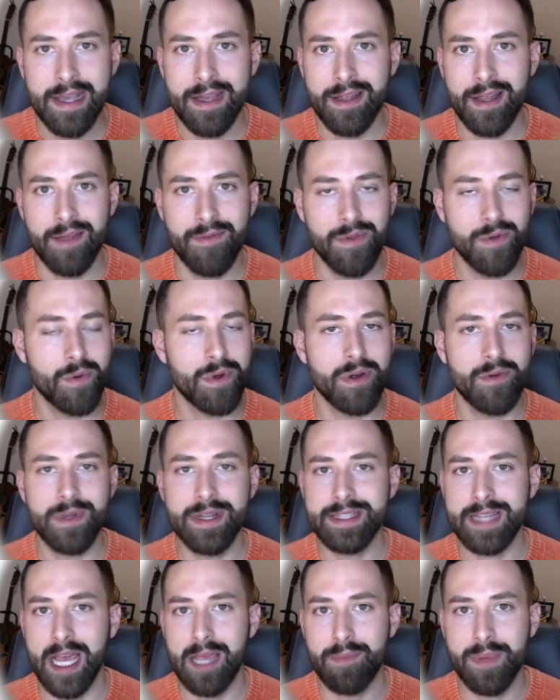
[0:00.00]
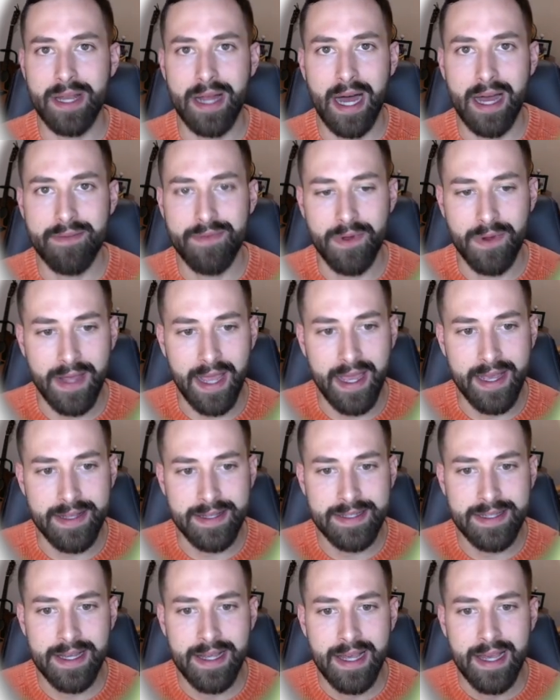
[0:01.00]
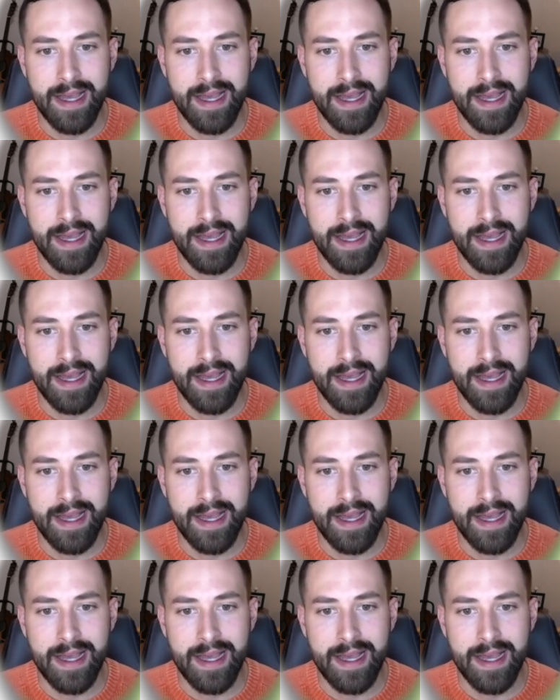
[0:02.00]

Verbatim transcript: And if you were to retype an iPhone case,